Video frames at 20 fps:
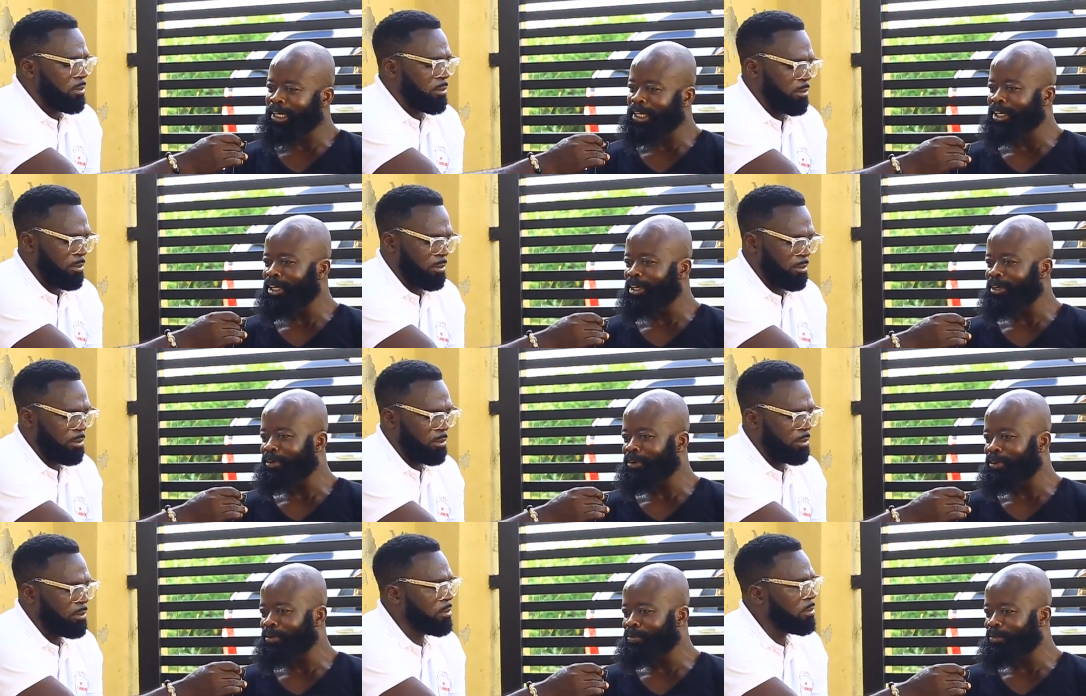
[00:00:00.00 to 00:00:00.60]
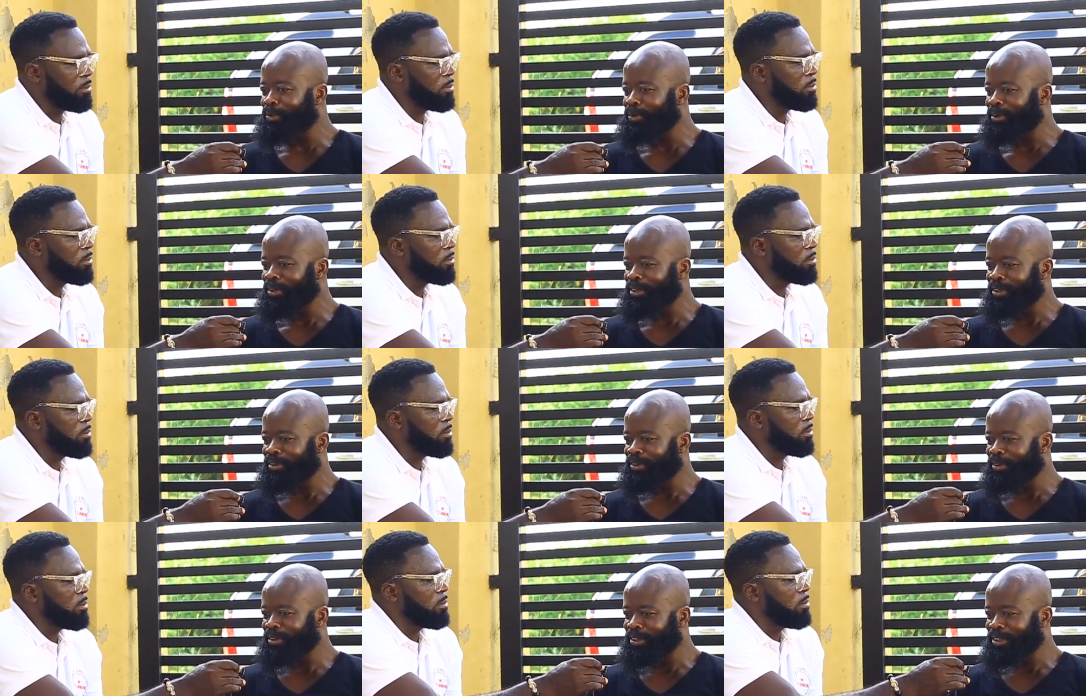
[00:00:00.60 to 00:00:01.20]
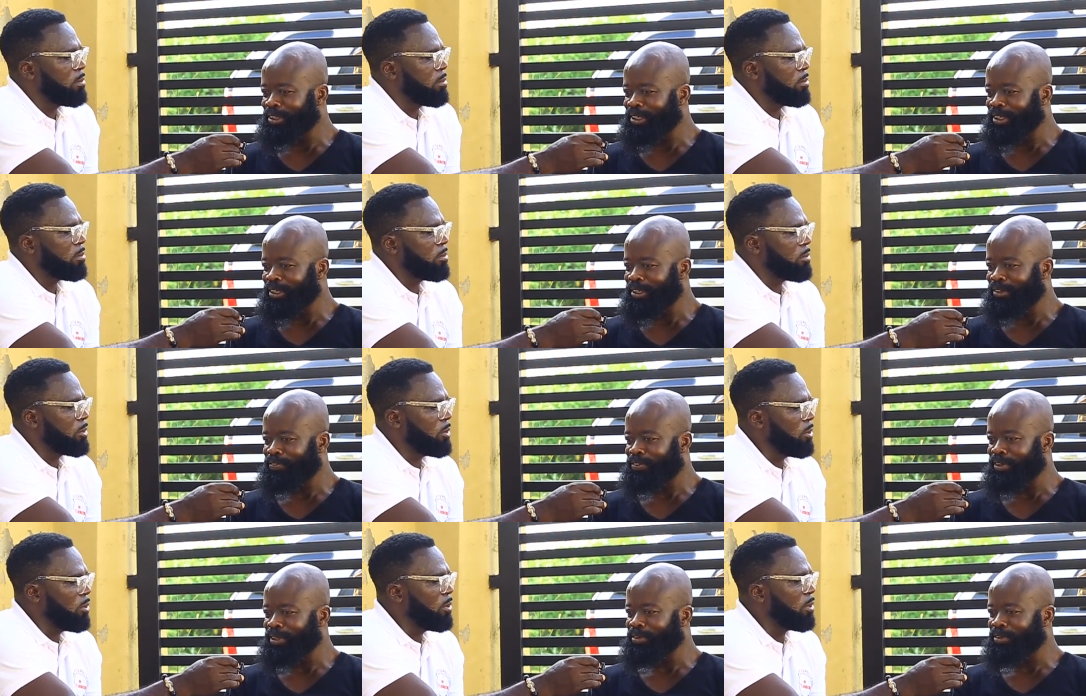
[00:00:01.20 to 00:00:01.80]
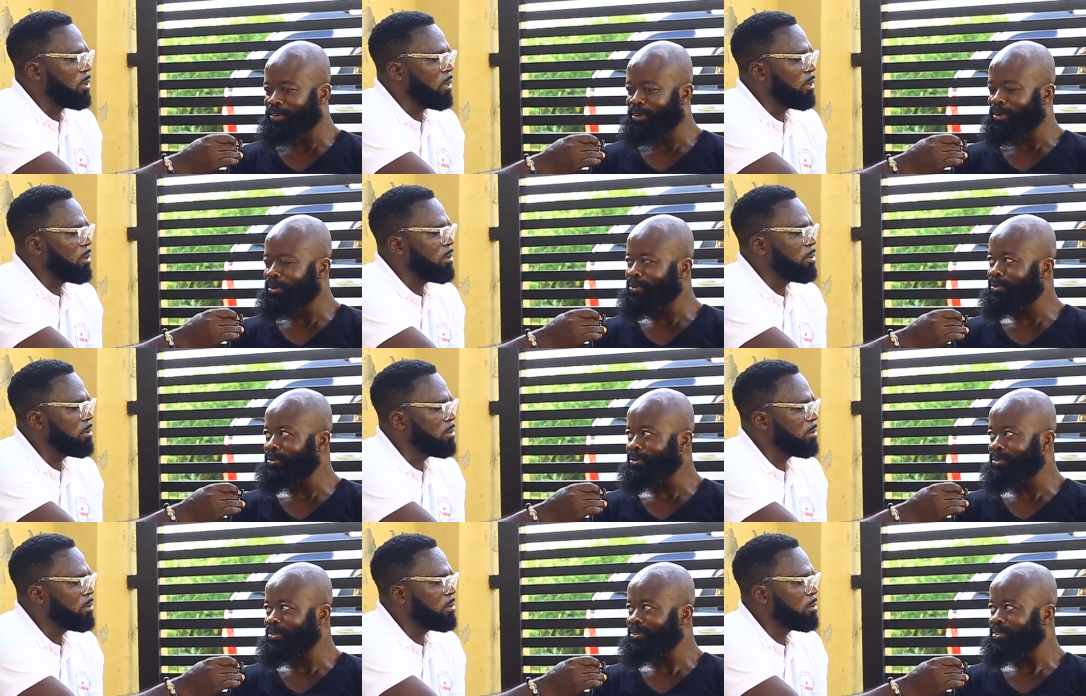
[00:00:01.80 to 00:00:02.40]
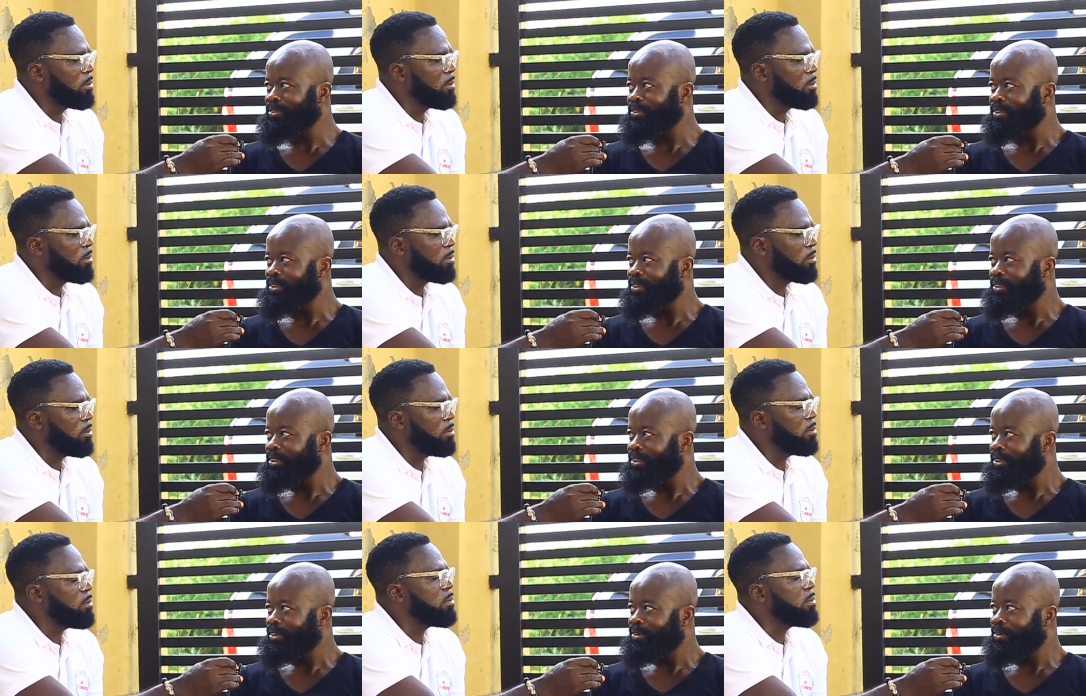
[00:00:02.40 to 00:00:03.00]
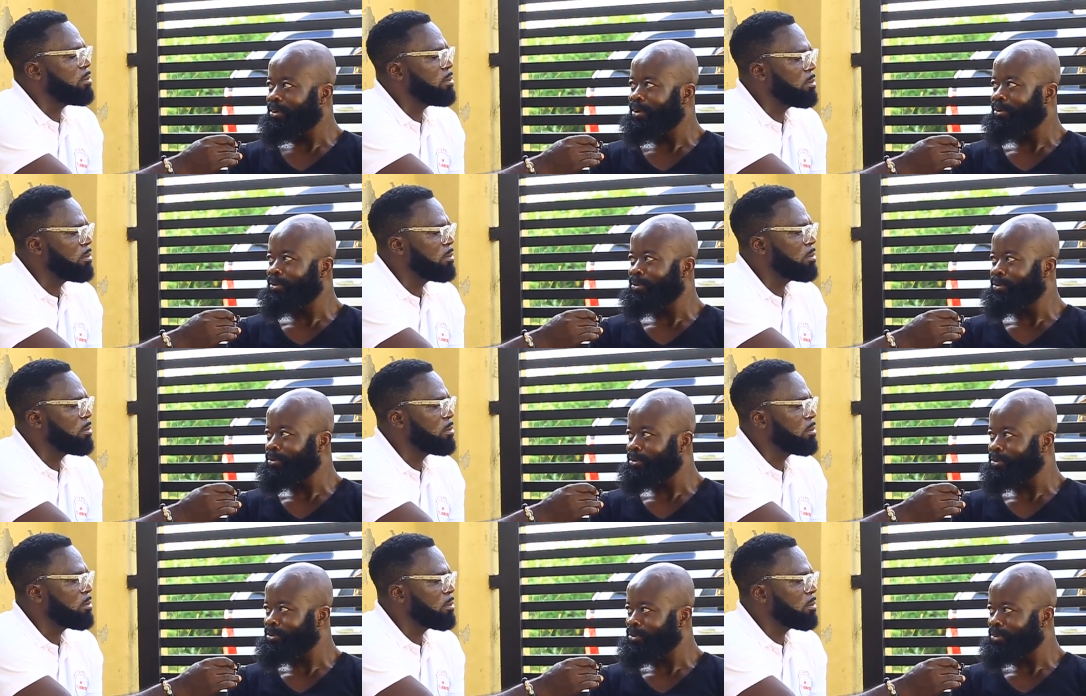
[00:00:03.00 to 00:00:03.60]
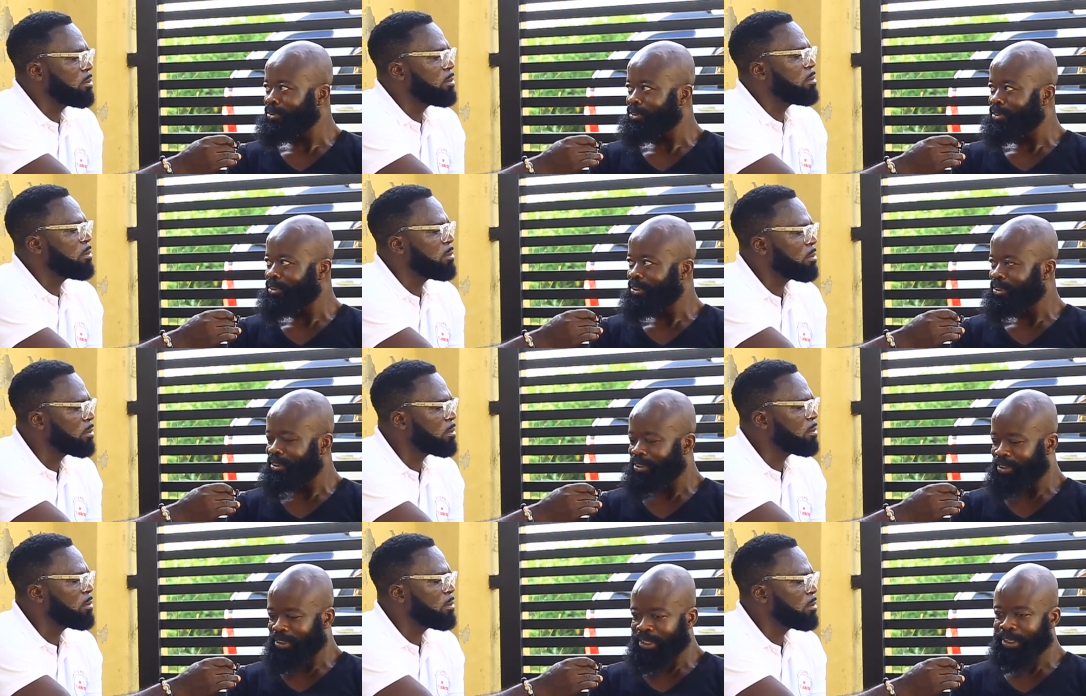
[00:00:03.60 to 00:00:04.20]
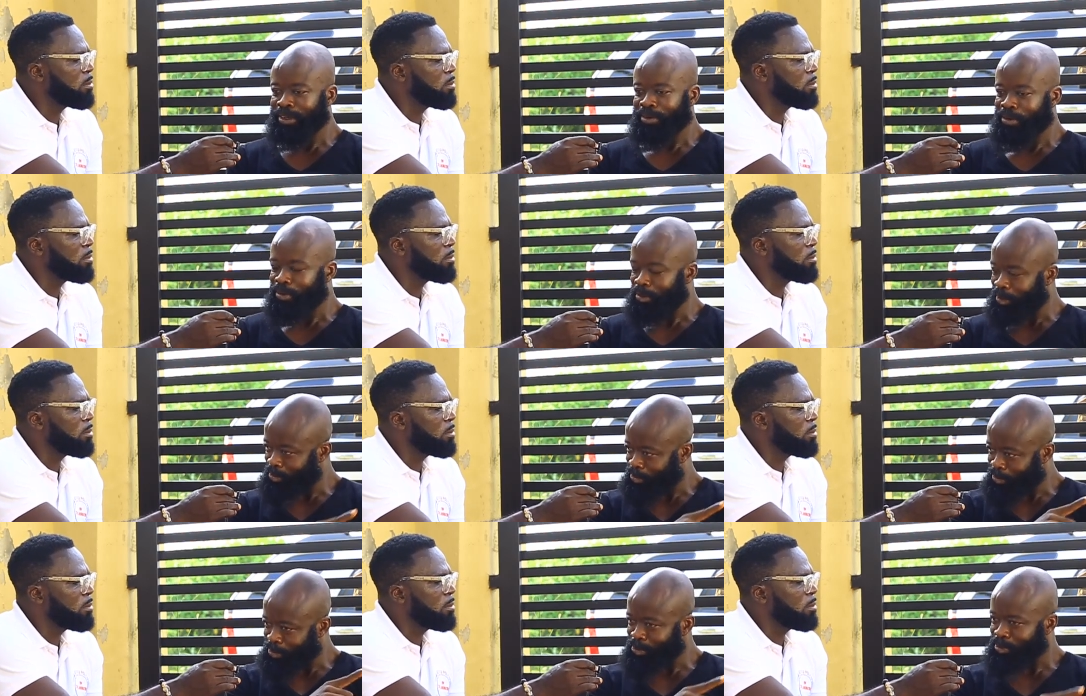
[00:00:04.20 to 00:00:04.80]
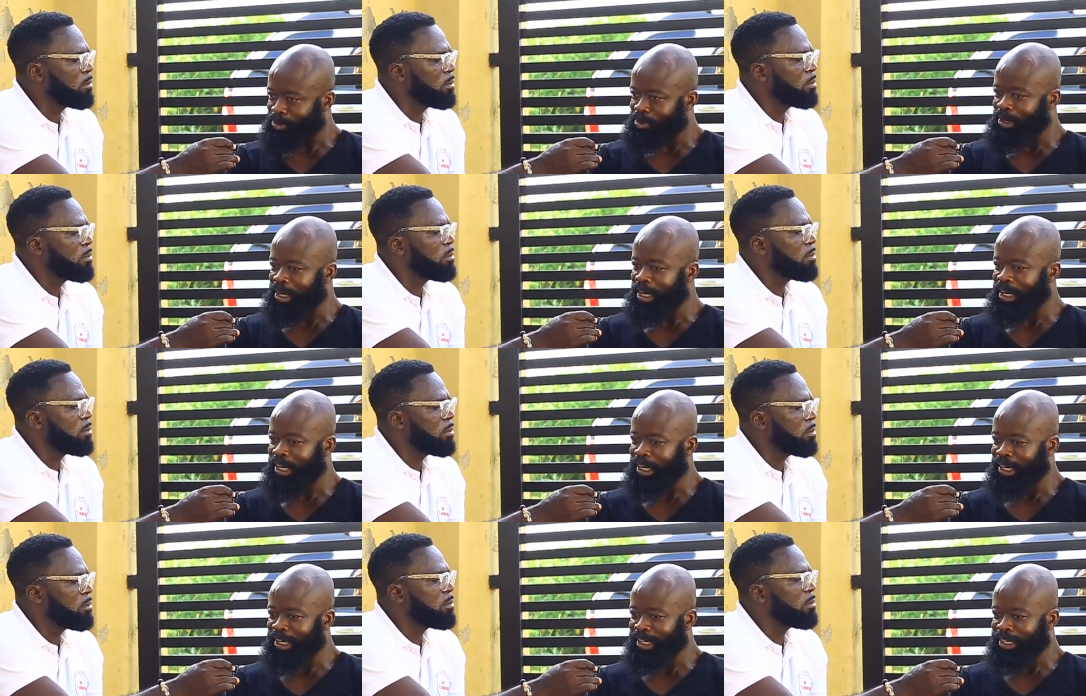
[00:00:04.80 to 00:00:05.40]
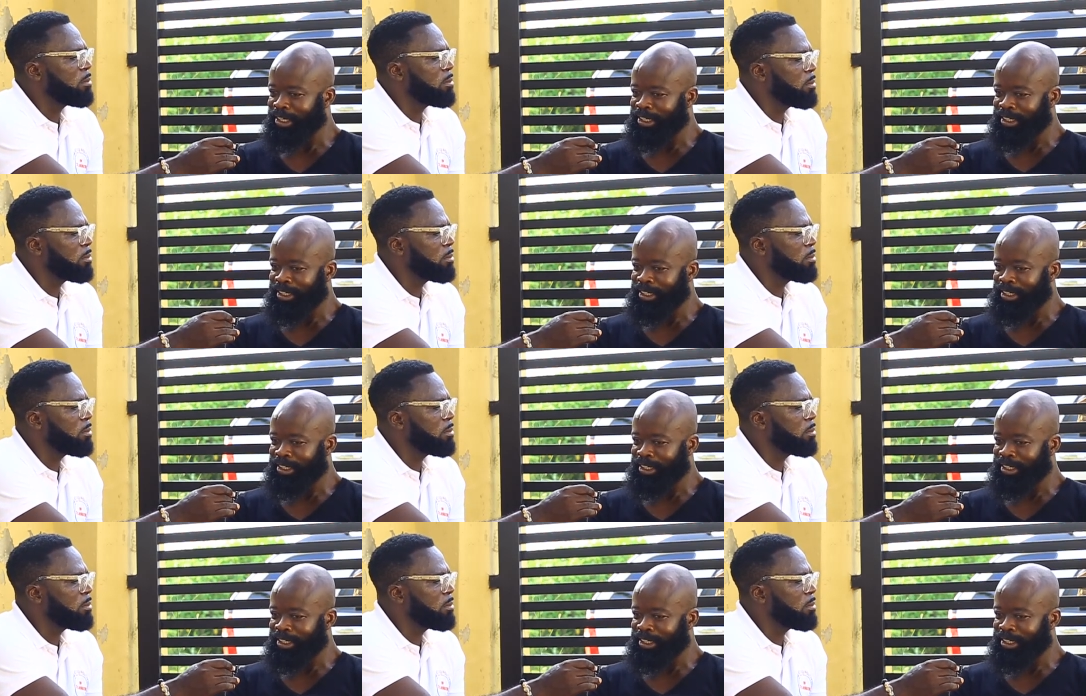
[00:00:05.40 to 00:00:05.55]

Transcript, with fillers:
Speaker 1: na ye young boy e fe no kokus wo wo joso ha